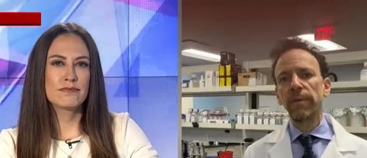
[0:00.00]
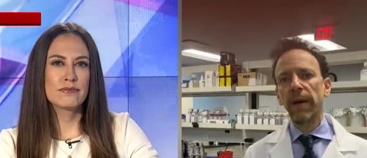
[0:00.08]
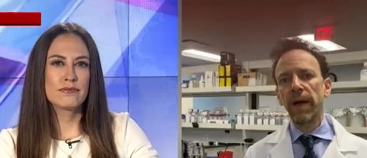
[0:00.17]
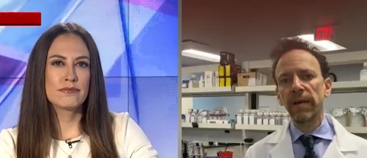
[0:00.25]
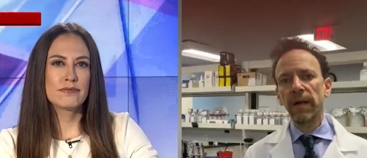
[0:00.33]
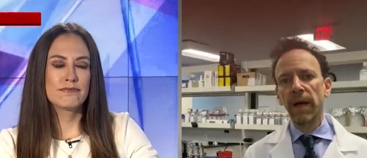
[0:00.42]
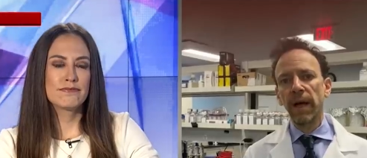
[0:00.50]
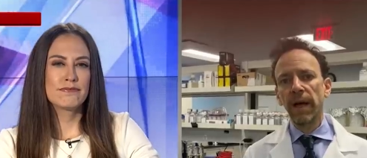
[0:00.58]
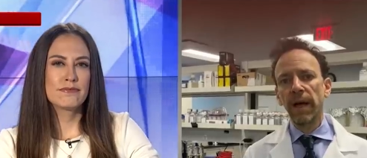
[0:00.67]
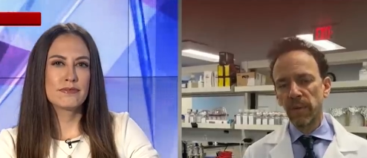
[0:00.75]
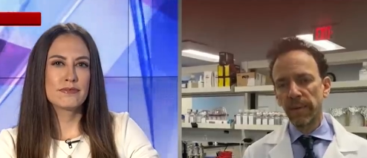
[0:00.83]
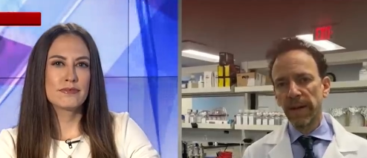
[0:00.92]
Speaker 1: uh,
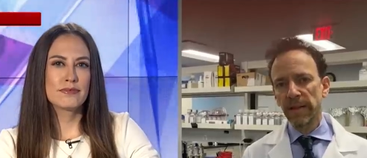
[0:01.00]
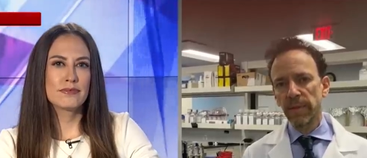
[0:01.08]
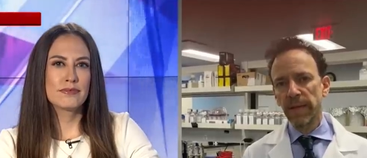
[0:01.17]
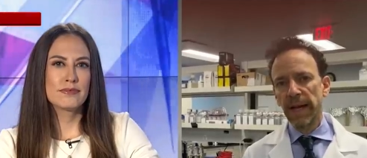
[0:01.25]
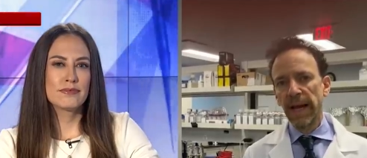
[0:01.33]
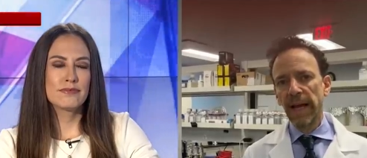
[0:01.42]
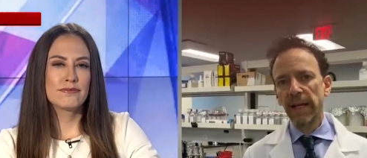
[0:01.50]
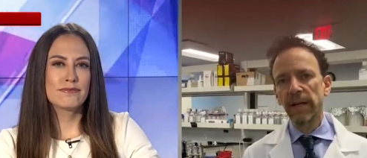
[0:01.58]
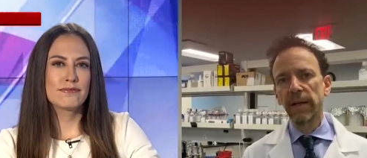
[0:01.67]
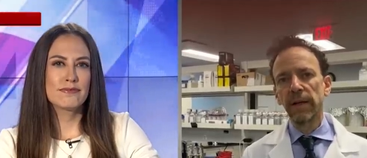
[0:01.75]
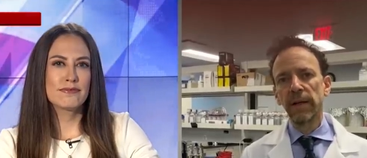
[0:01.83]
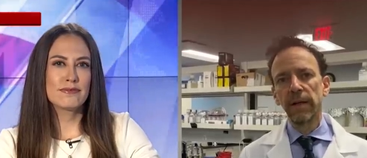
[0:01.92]
as we possibly can.
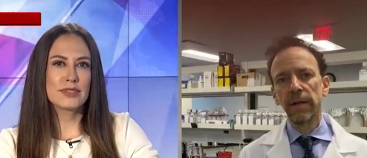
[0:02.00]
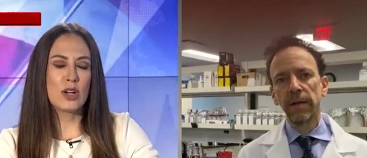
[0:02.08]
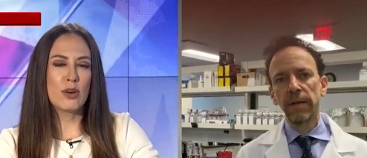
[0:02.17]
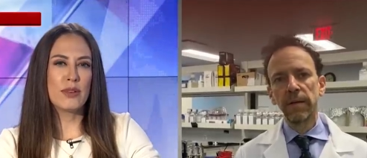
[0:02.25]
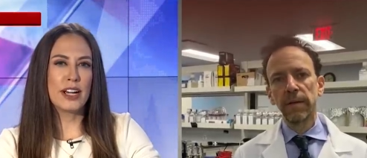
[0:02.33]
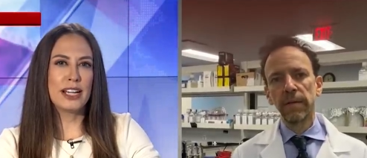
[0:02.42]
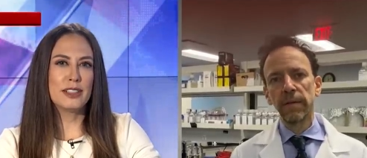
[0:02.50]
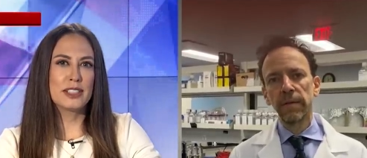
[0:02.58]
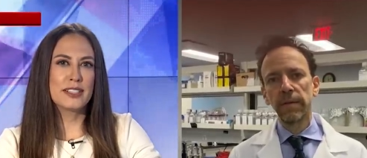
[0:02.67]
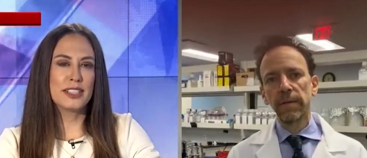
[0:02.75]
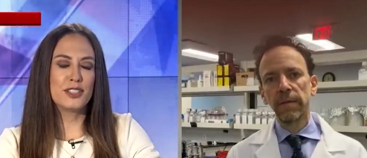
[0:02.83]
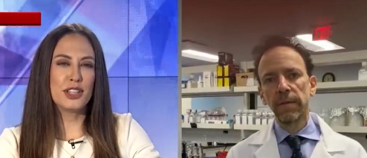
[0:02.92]
Speaker 2: All right,
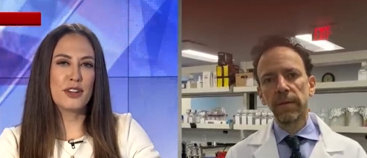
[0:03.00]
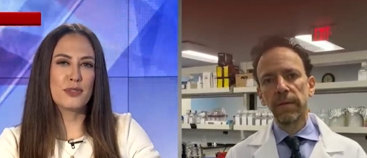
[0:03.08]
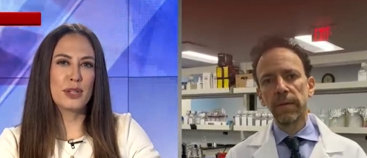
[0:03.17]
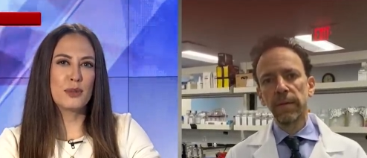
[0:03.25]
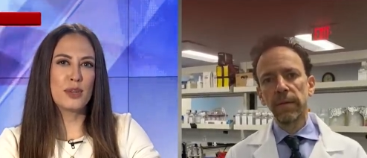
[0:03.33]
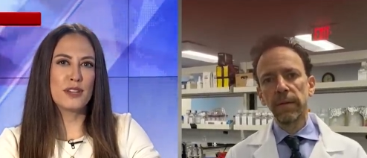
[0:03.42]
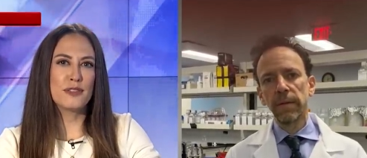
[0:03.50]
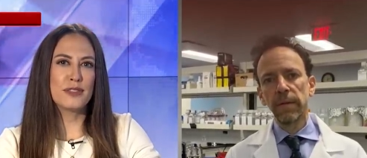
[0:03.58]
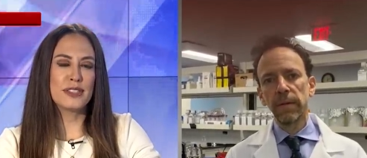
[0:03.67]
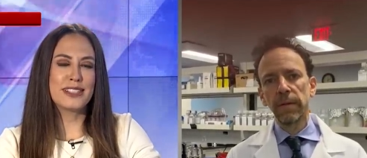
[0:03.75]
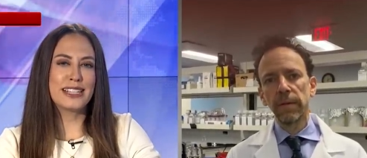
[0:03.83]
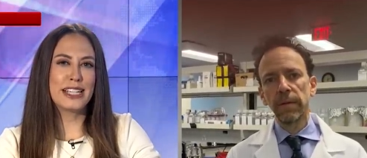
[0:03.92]
so Jeffrey Wolf,
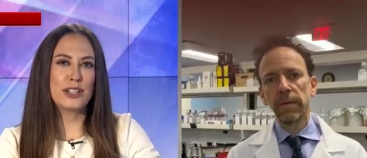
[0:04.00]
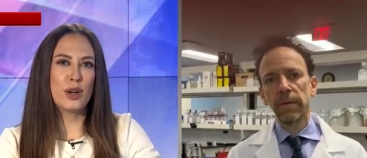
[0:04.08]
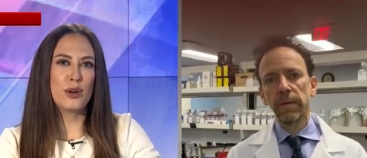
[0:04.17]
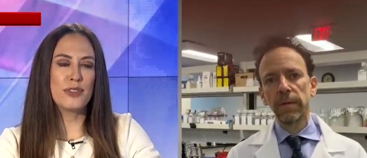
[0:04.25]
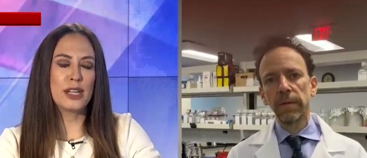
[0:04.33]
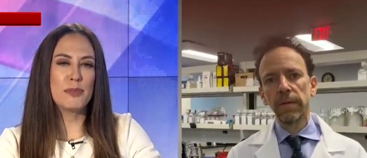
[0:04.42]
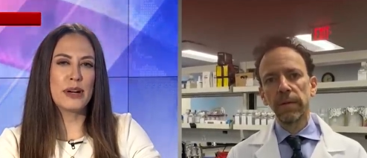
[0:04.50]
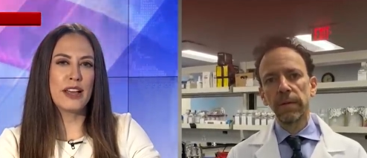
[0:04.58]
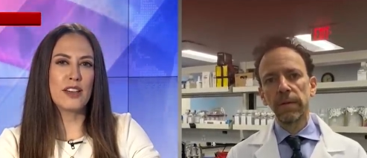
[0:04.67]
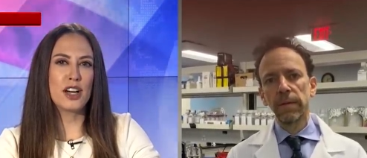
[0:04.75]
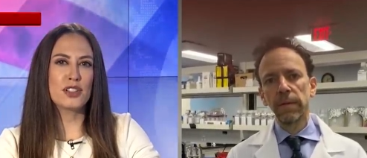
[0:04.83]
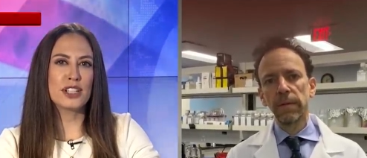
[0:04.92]
CEO of Heat
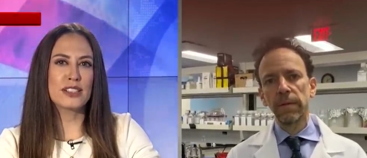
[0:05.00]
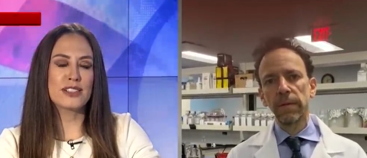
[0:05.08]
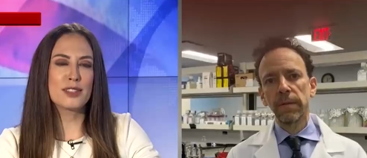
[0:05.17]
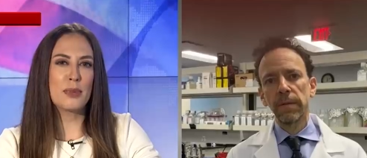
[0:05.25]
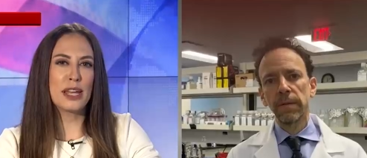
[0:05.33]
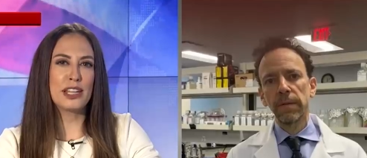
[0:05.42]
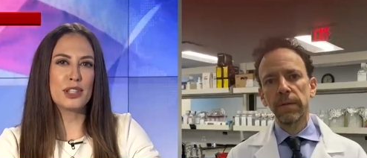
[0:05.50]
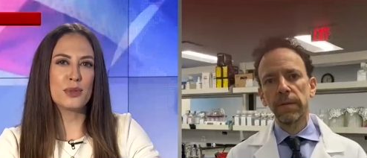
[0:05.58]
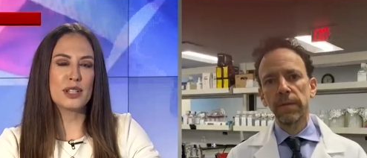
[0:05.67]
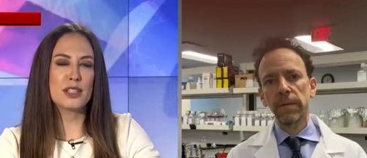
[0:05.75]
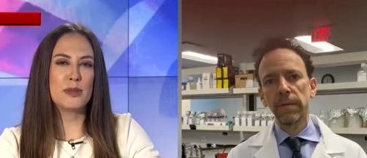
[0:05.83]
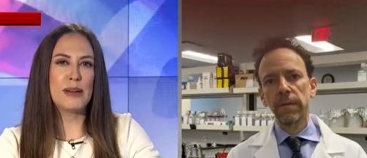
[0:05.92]
Biologics, speaking to
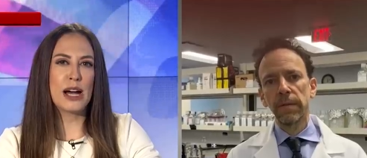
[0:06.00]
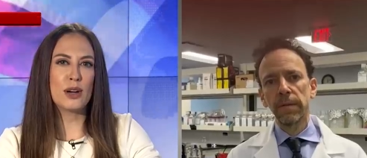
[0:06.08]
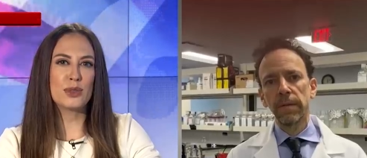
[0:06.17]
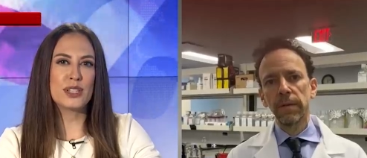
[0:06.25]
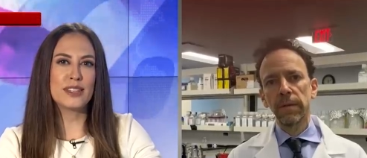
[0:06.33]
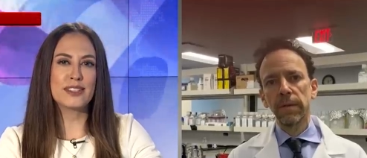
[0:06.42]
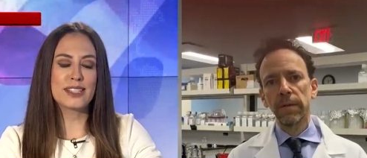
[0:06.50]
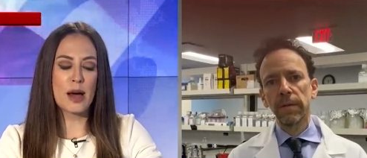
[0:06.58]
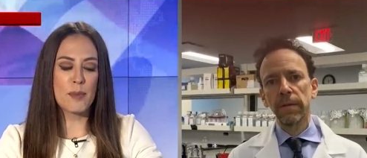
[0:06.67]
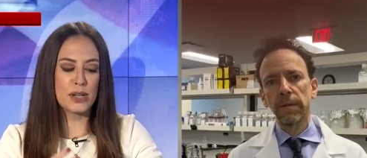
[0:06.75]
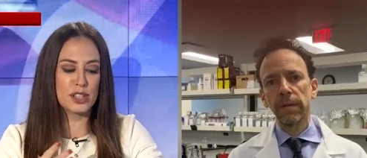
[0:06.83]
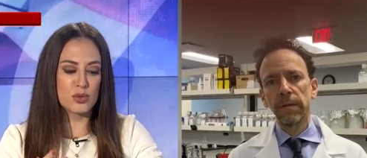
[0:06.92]
us about his
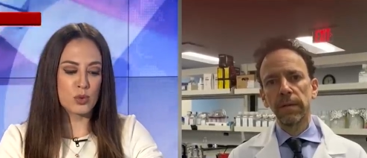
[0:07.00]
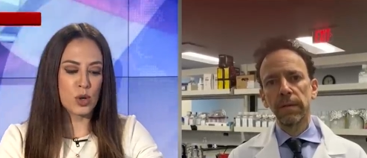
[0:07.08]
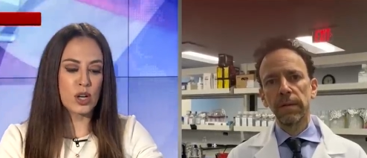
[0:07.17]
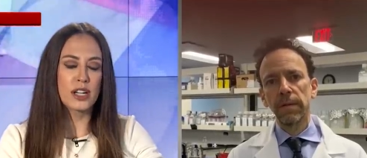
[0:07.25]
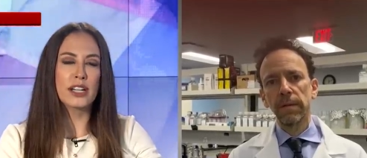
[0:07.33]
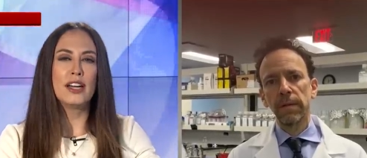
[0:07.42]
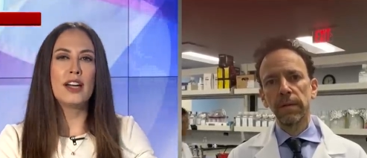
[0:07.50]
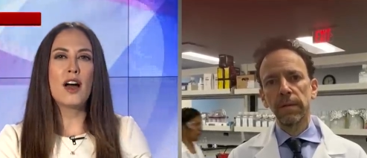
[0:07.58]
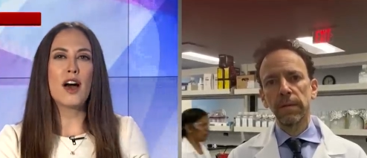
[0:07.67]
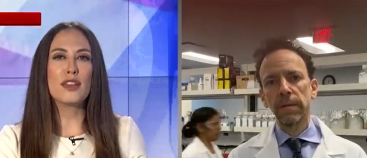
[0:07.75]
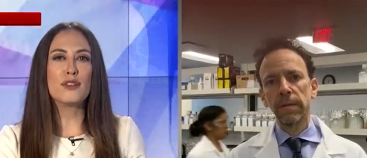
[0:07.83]
company's work on the